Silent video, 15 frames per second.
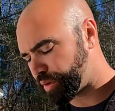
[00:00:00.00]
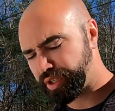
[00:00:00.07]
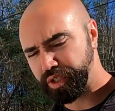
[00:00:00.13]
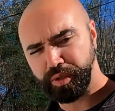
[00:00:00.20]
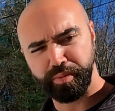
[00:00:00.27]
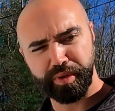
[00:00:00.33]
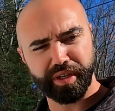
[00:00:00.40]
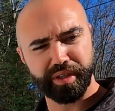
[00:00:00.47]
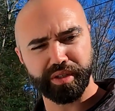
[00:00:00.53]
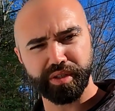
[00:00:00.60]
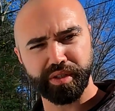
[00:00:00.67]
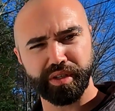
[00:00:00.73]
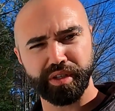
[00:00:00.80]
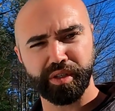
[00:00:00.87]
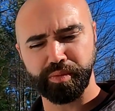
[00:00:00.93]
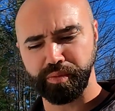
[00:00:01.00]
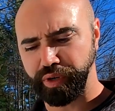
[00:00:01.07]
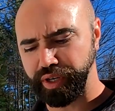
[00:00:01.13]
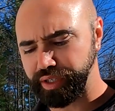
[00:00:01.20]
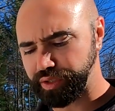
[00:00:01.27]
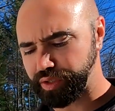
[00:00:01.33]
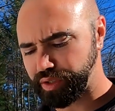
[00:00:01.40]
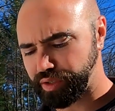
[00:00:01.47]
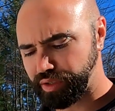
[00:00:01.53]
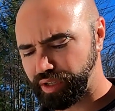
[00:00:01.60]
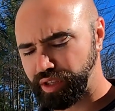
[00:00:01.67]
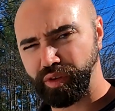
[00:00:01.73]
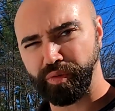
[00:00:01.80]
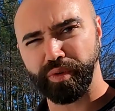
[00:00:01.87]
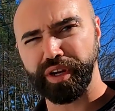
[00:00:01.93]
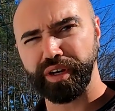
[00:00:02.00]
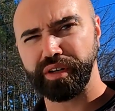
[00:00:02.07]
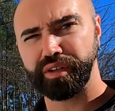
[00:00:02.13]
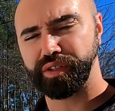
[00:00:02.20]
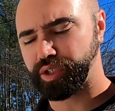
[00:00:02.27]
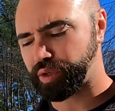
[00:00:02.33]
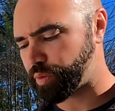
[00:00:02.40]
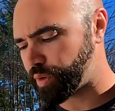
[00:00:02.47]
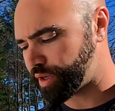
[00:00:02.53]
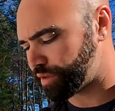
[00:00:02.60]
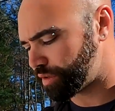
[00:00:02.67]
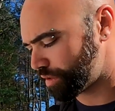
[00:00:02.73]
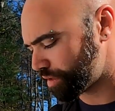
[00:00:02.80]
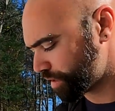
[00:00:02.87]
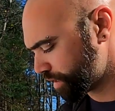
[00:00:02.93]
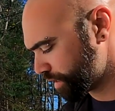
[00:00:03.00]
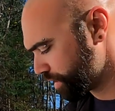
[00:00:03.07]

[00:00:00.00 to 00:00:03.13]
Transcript: noise because these brakes in the rear squeal,